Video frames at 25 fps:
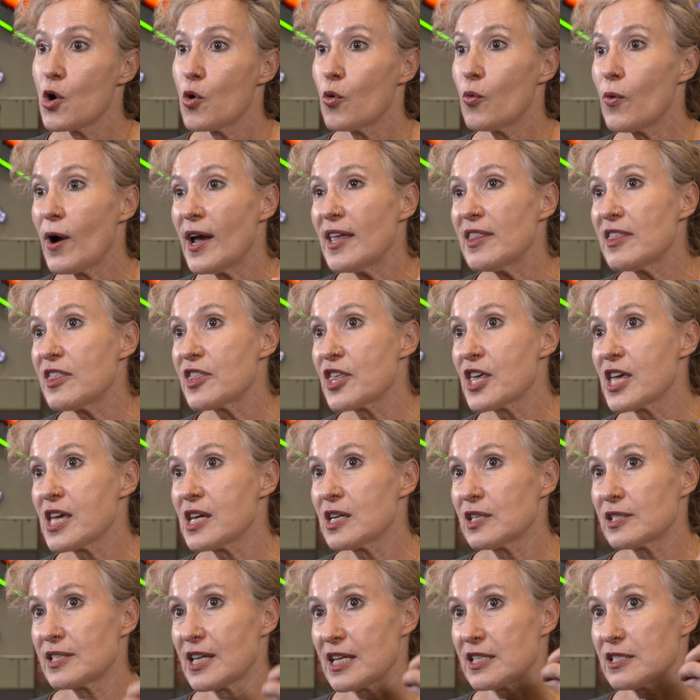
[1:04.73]
One
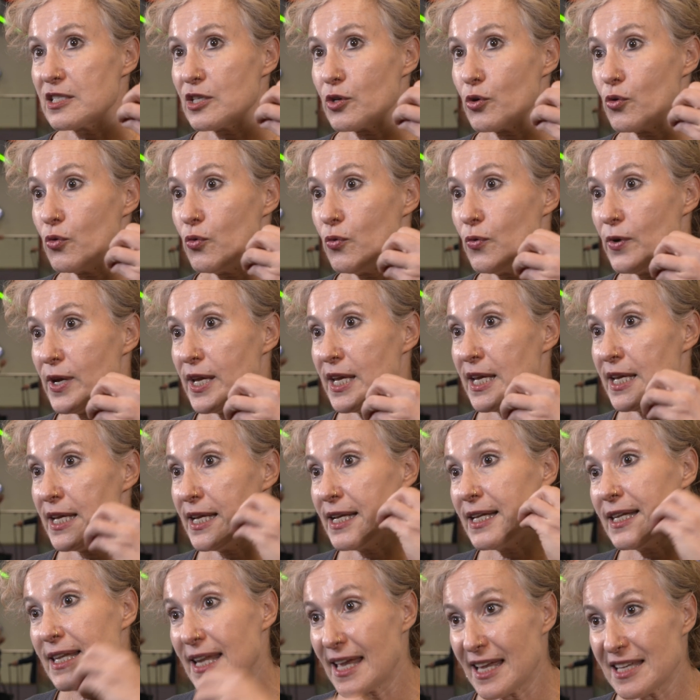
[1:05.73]
thing that we
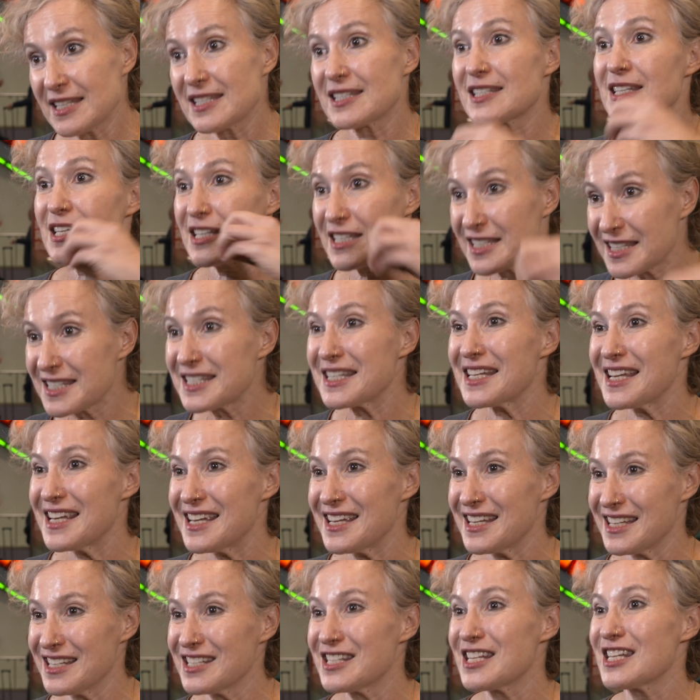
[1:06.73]
less see
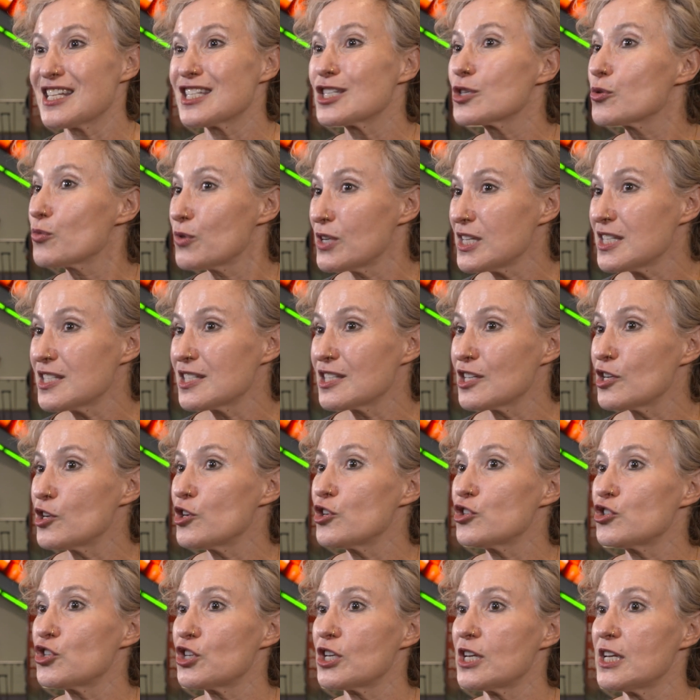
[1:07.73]
in this
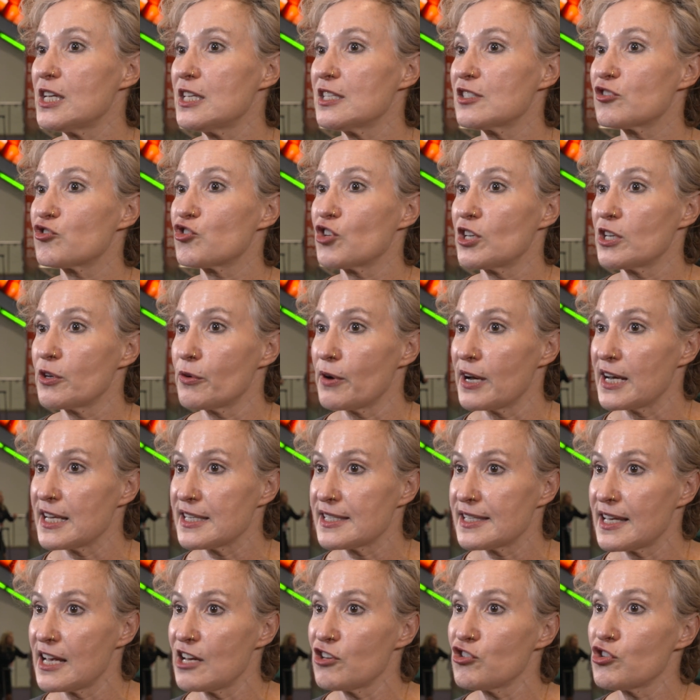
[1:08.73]
research is
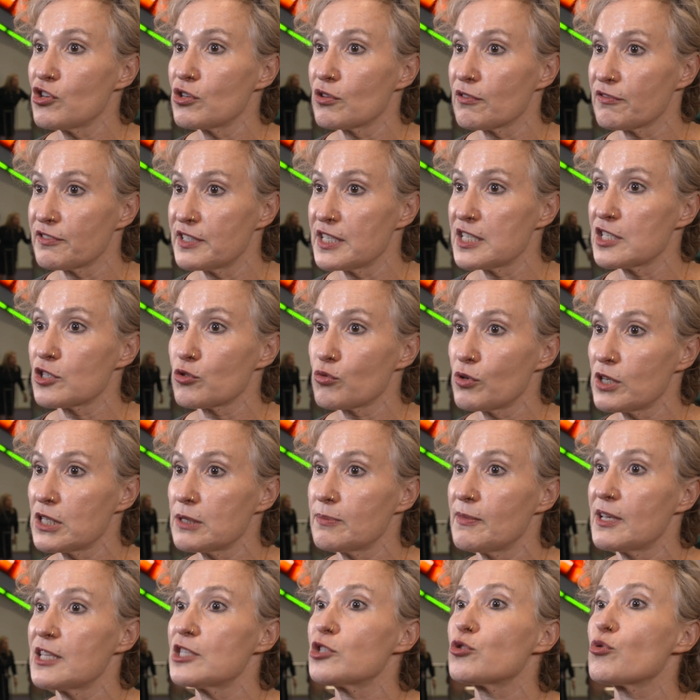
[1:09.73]
generalization of this
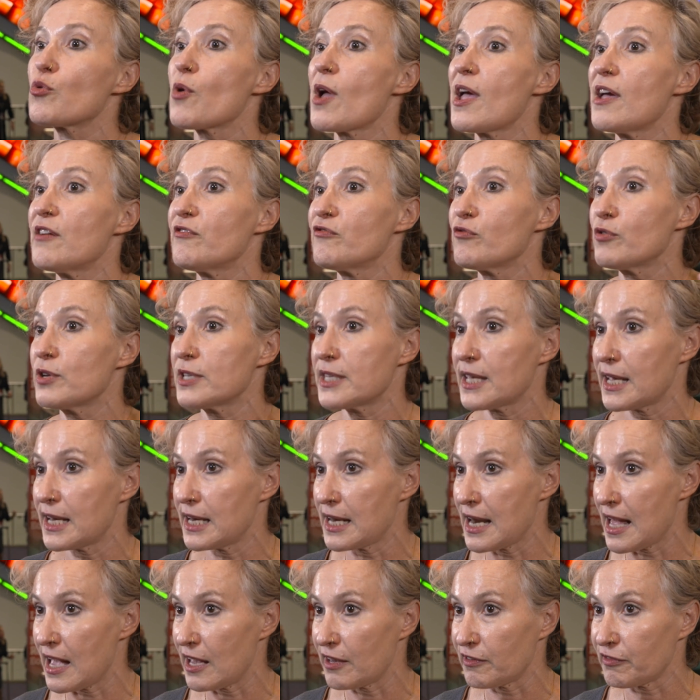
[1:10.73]
treatment to everyday
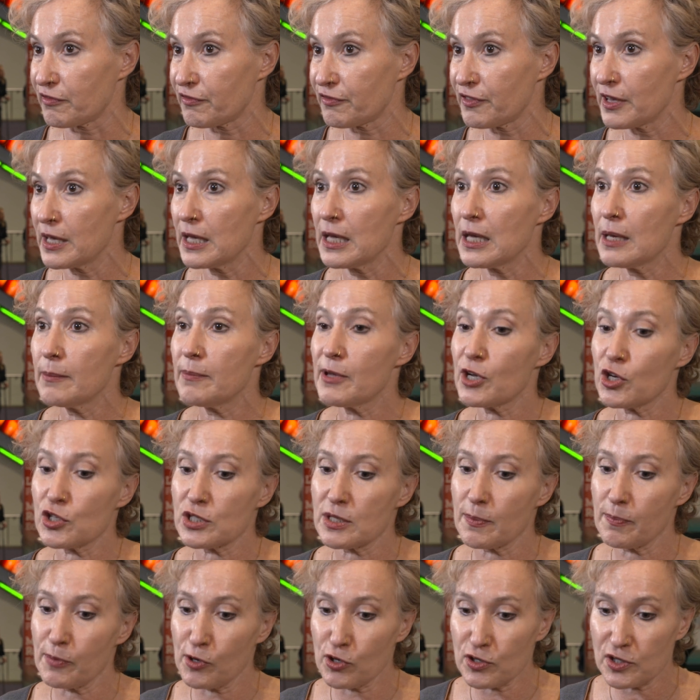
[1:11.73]
life,
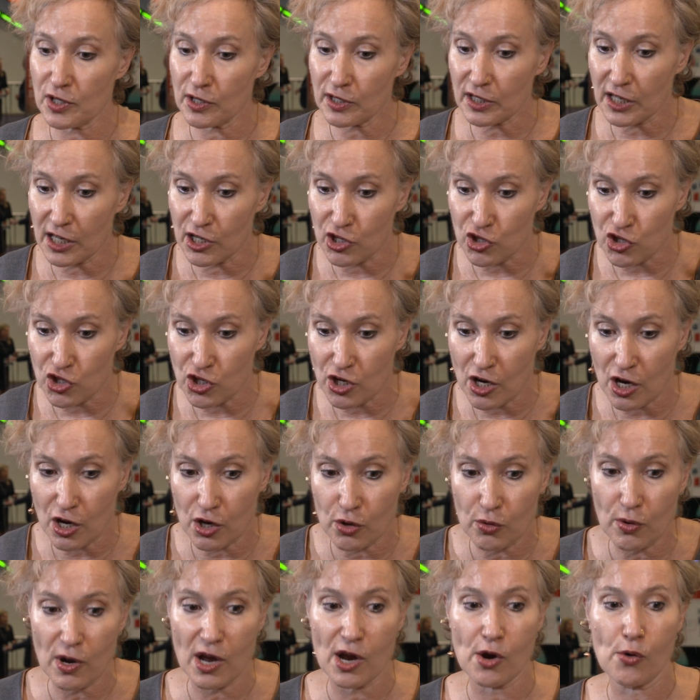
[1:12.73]
because a person can
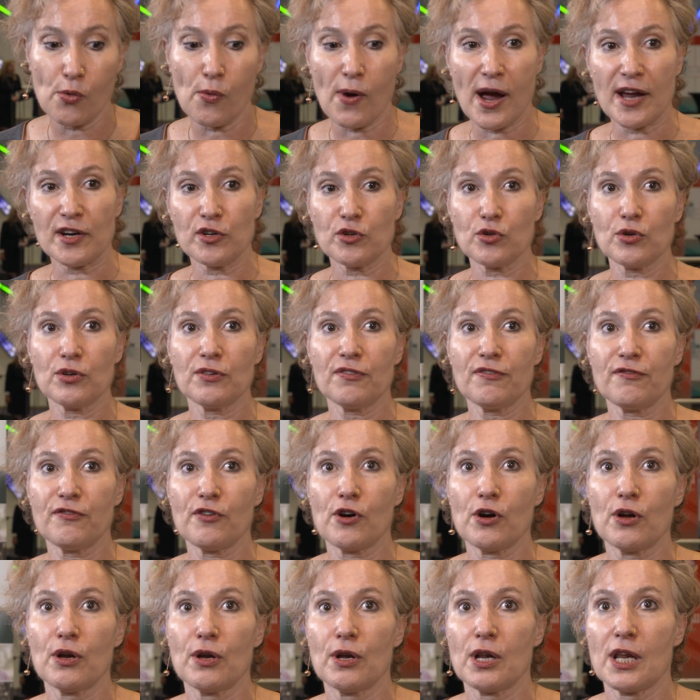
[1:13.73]
show a
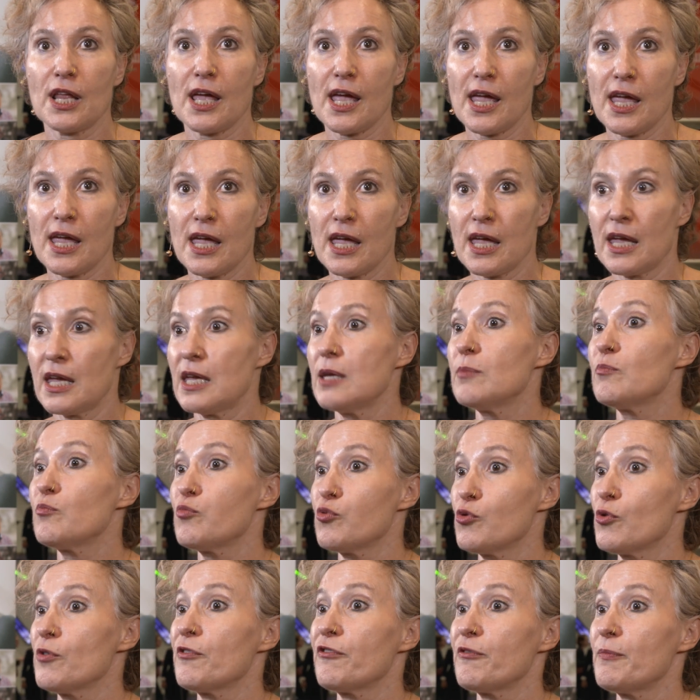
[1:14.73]
wonderful uh,
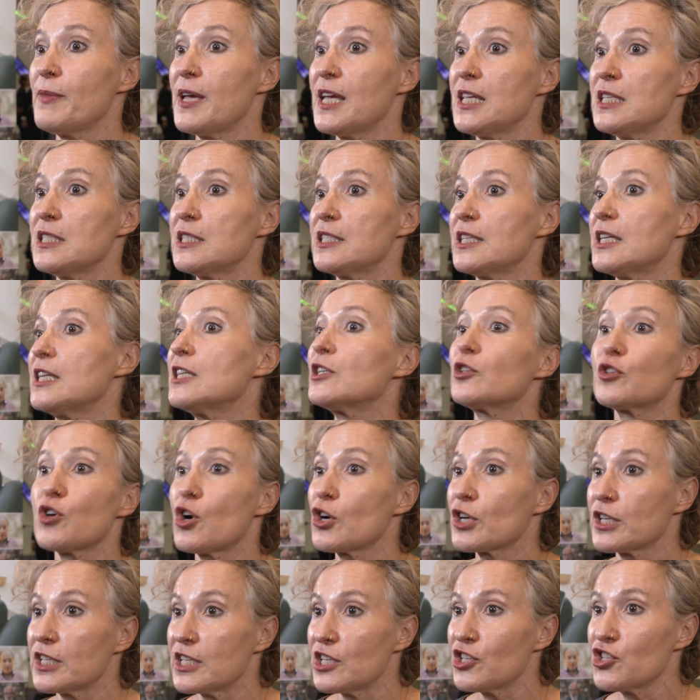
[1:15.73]
improvement in
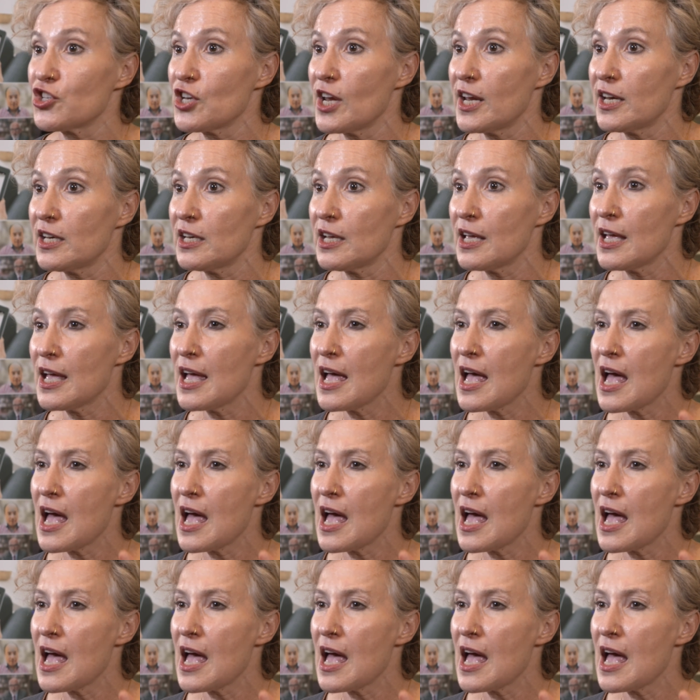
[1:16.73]
cognition.